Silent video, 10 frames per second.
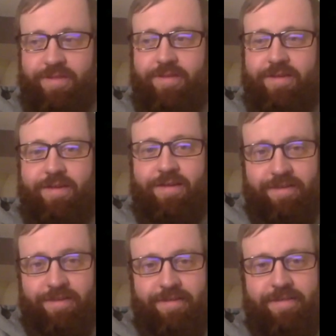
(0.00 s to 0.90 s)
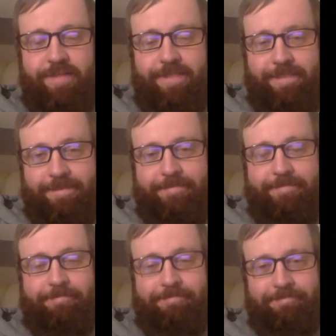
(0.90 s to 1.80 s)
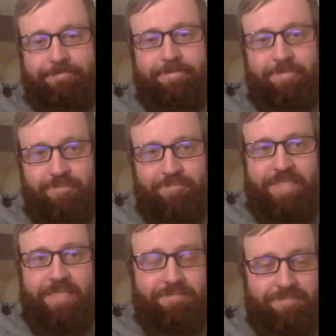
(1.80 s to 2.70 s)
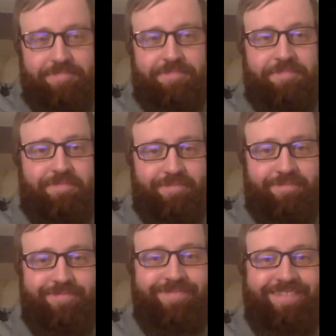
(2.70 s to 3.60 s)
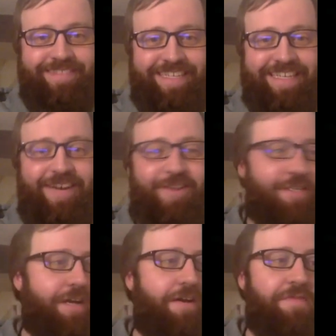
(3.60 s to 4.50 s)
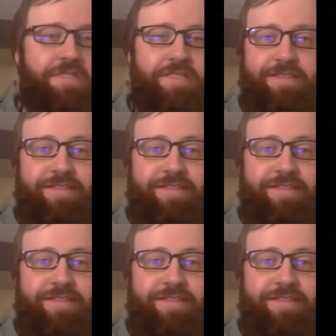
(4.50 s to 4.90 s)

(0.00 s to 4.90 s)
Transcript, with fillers: We make fun of uh, politics. We make each other. social media. Ourselves, we make fun of each